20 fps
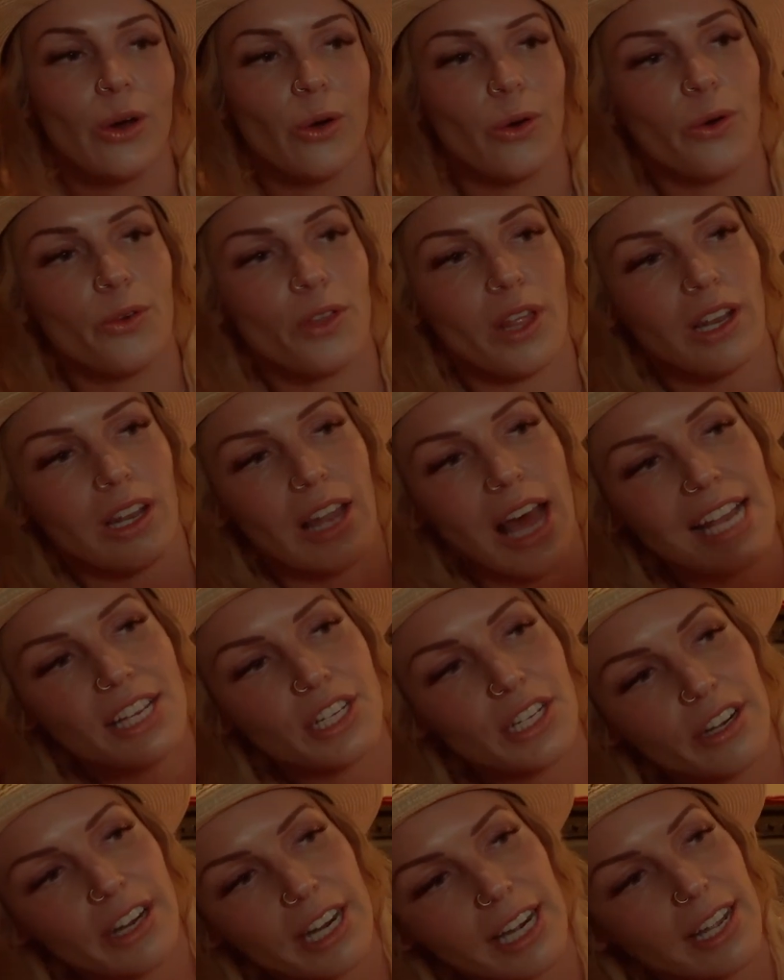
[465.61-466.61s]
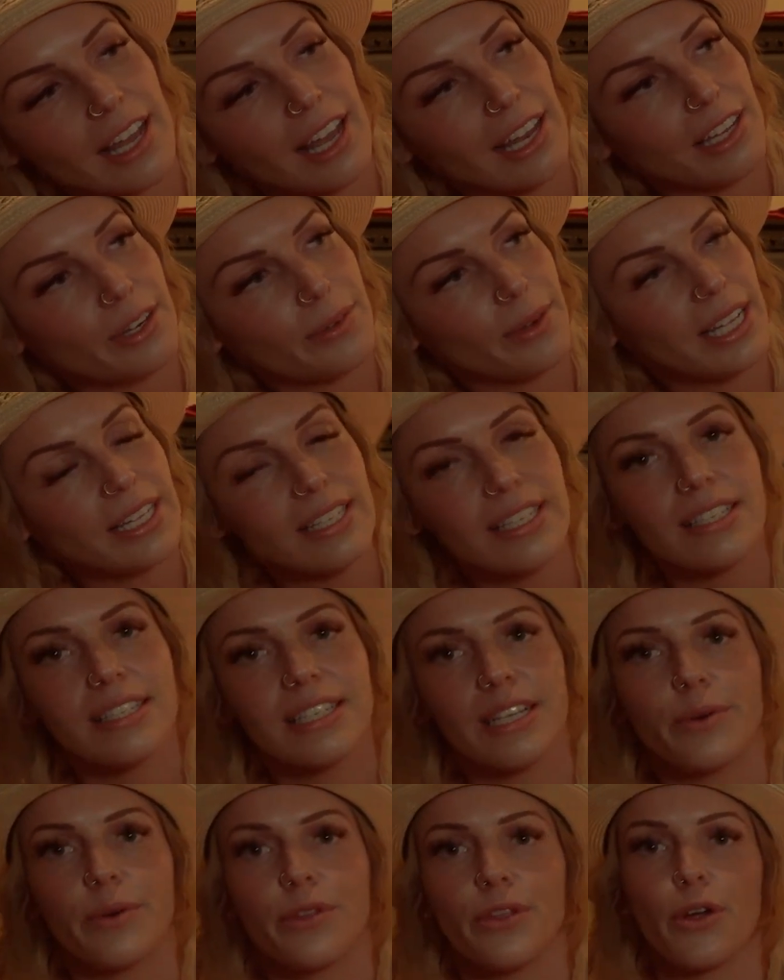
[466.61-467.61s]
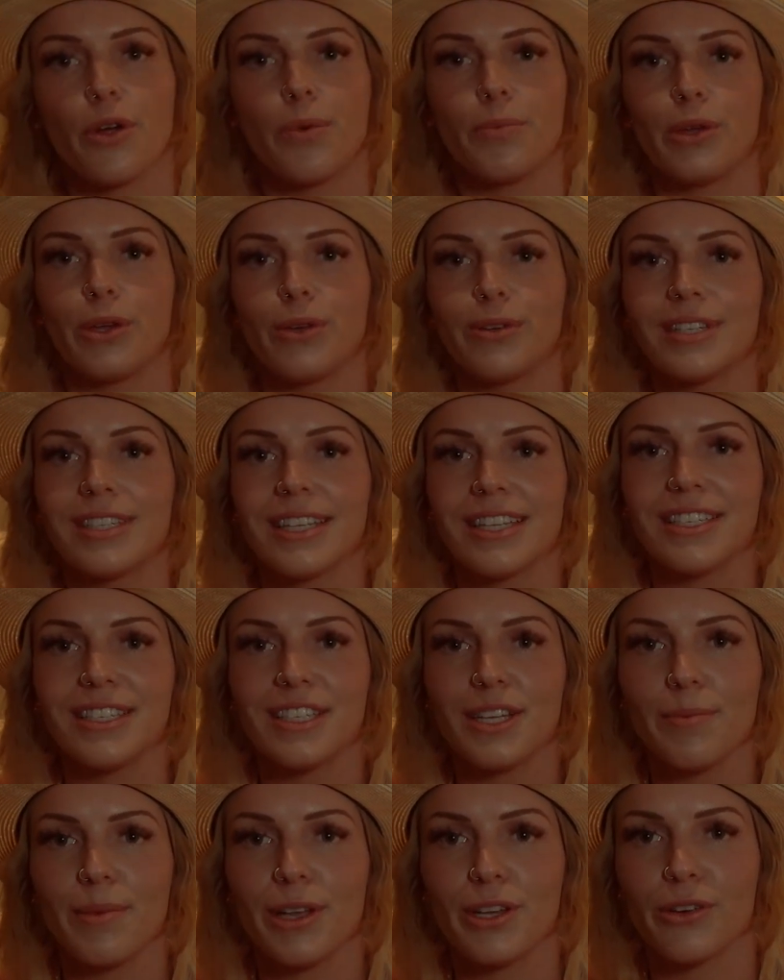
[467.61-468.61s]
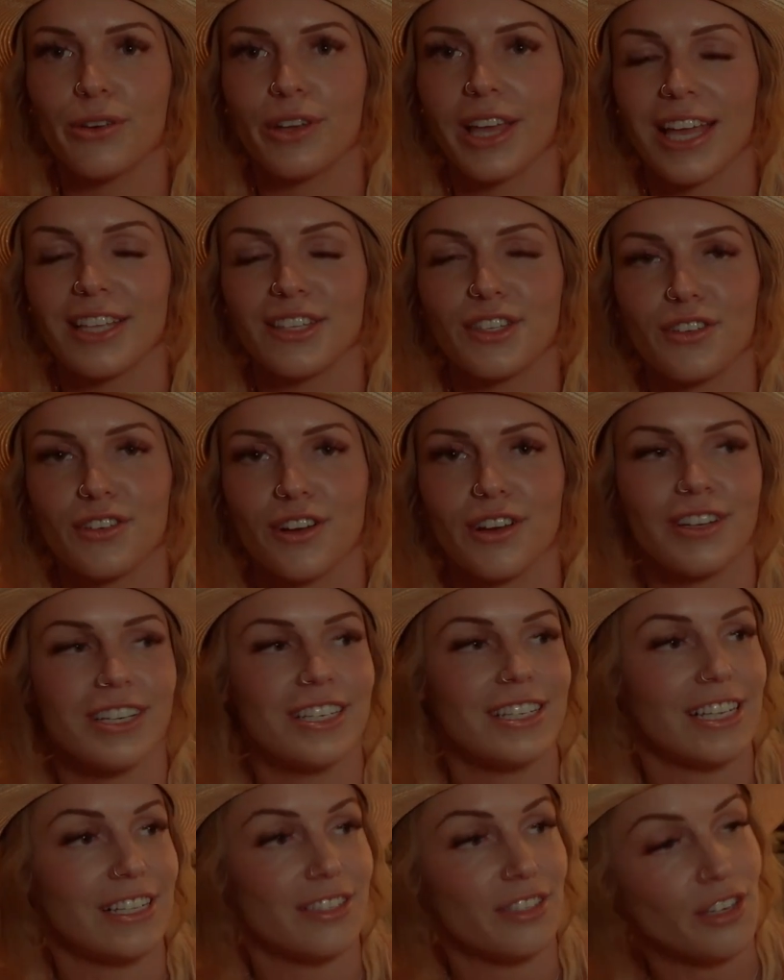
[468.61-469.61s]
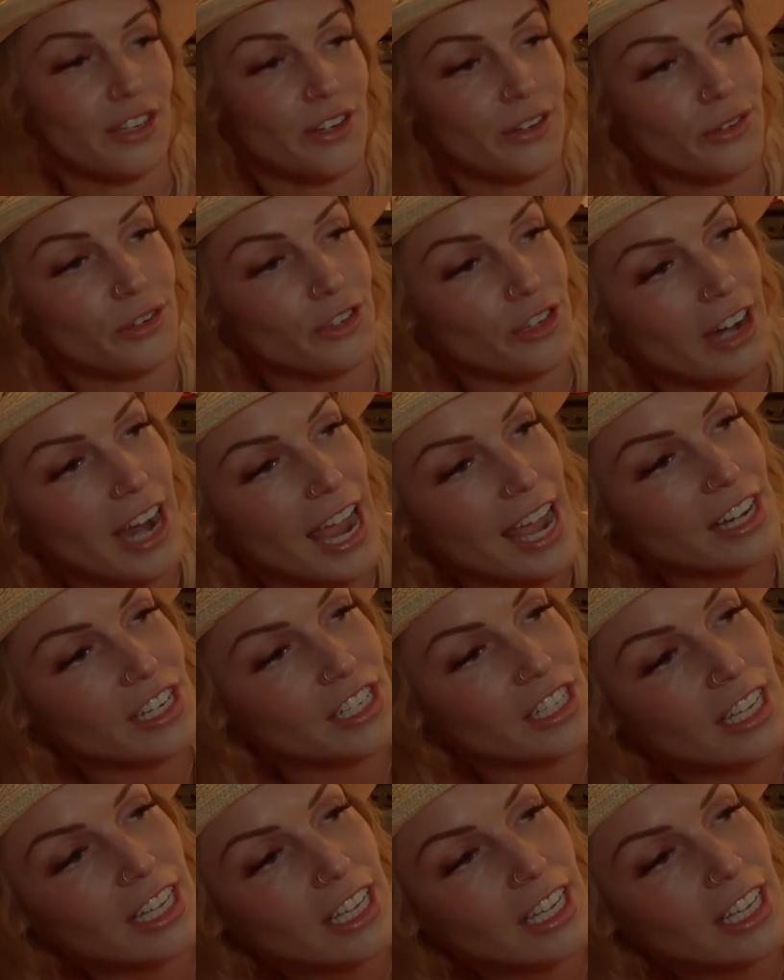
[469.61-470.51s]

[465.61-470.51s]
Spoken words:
All the lighter green coloured ones deal with your immune system and your gastrointestinal tract.